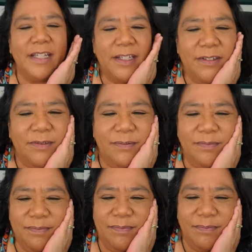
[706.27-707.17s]

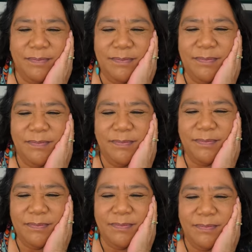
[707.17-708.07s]

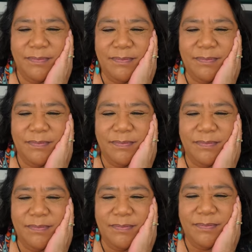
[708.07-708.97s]

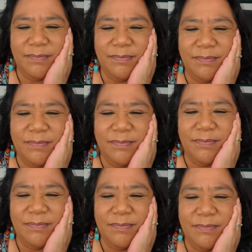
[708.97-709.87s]

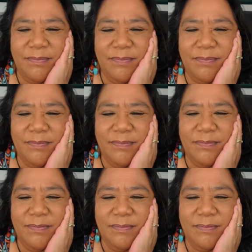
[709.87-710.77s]

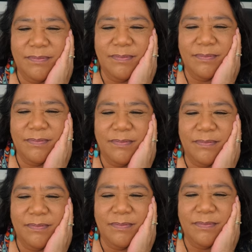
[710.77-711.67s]

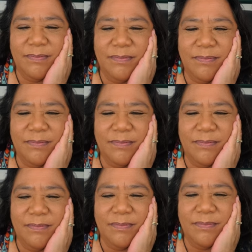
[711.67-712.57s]

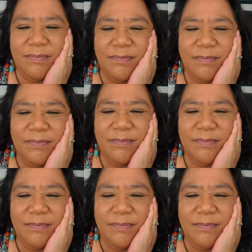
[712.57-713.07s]
Nobody speaks.